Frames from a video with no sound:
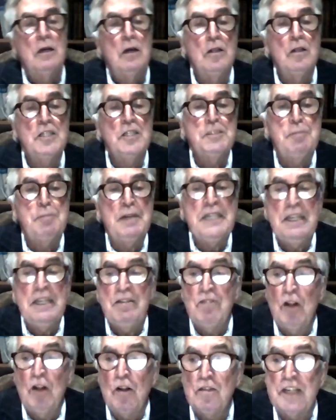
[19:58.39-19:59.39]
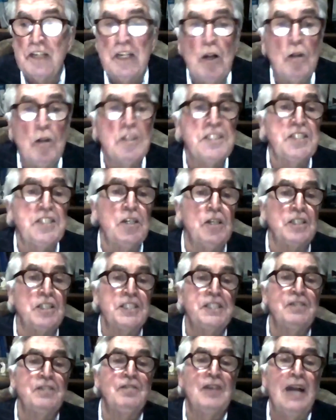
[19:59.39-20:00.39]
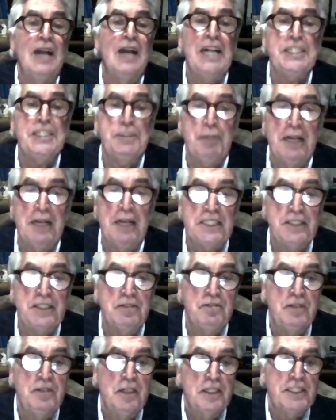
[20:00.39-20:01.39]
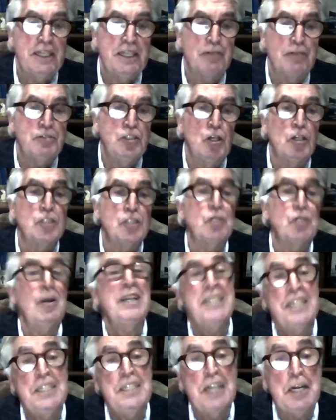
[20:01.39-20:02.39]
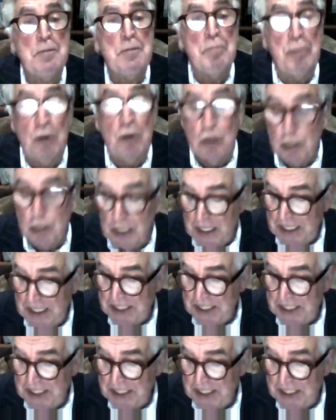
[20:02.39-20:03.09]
Hull's been involved in all sorts of aspects of South Georgia and indeed polar